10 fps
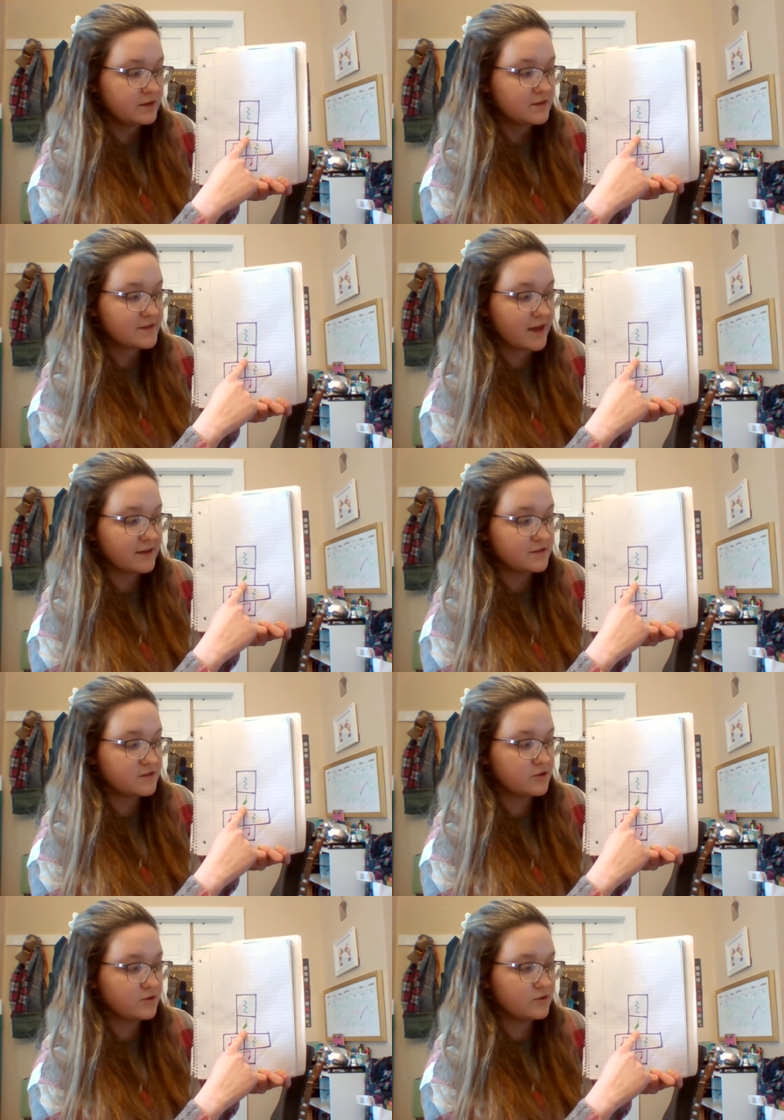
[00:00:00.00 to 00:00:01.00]
says
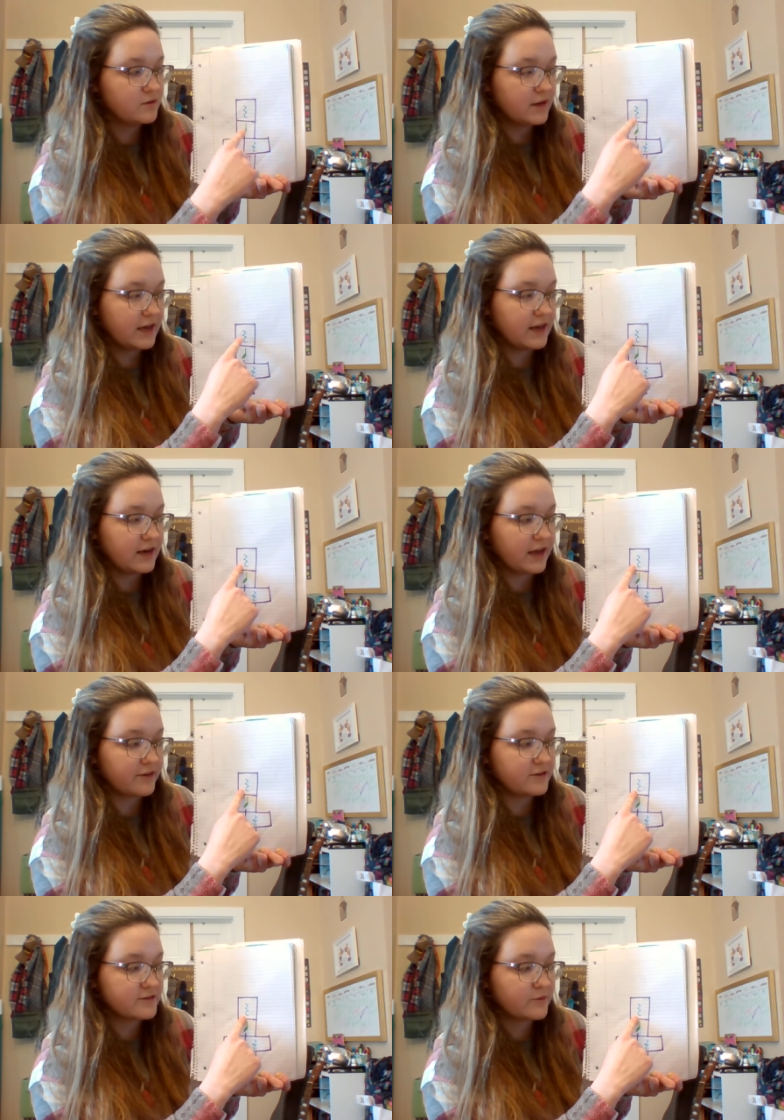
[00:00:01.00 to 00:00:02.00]
do, and
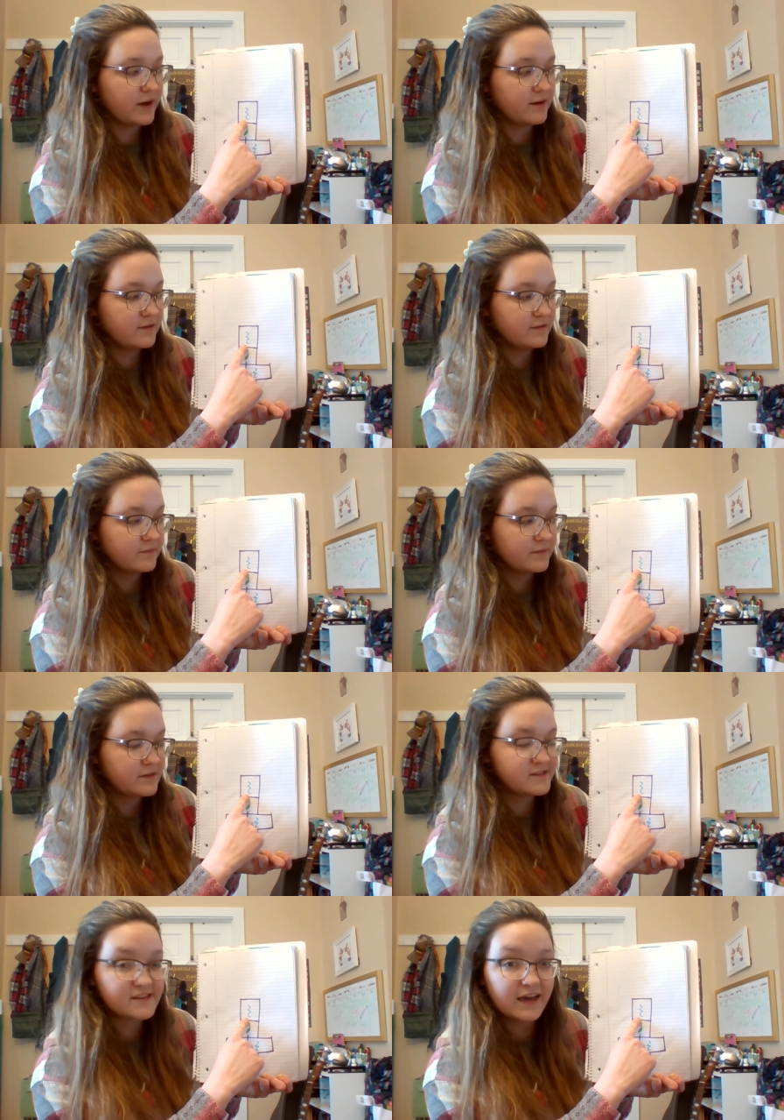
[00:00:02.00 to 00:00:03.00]
another square
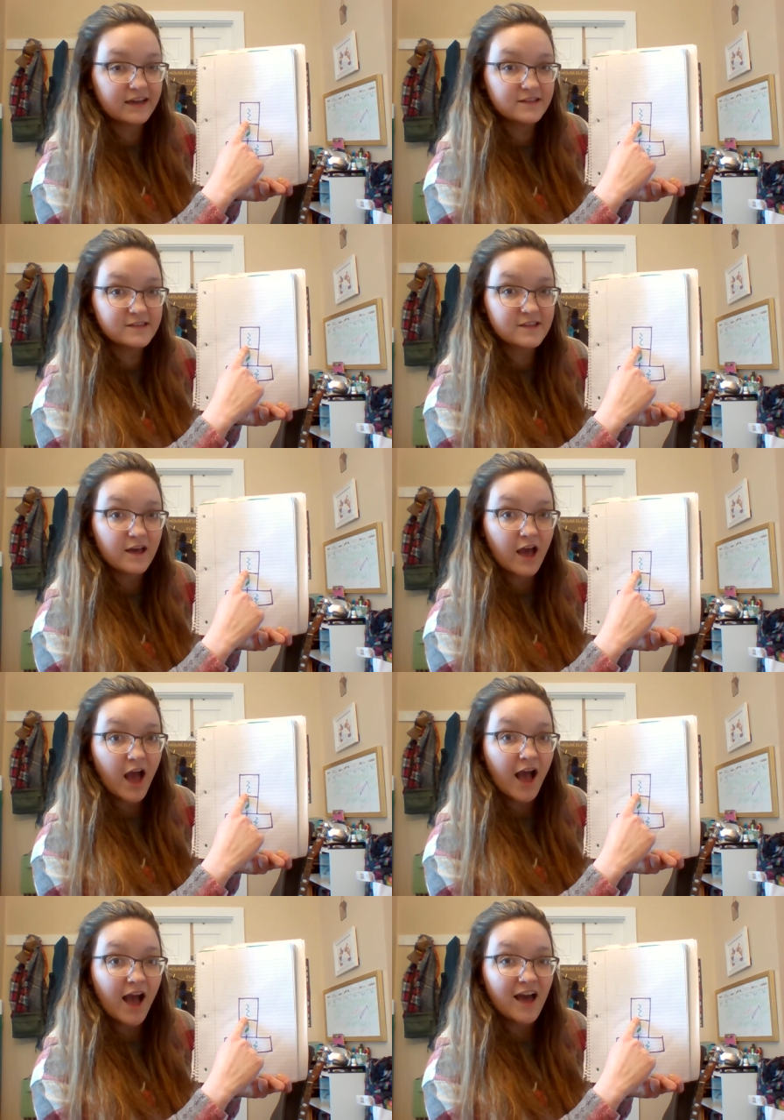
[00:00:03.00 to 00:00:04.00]
says
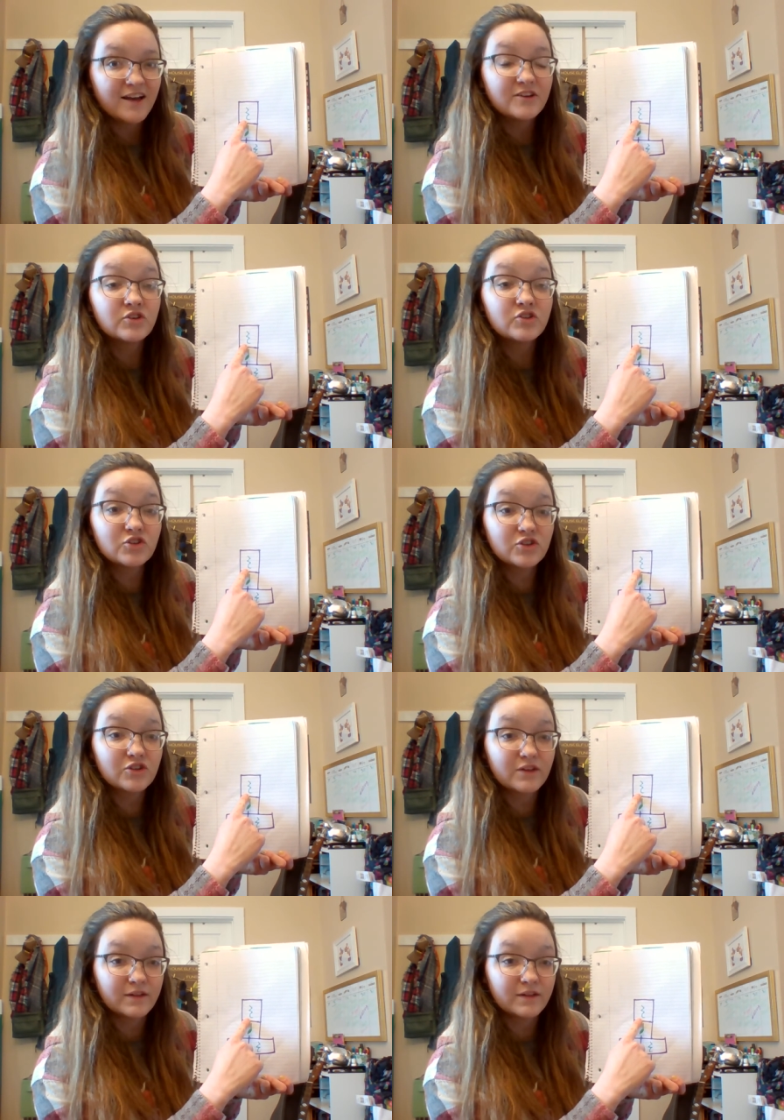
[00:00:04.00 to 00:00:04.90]
sh.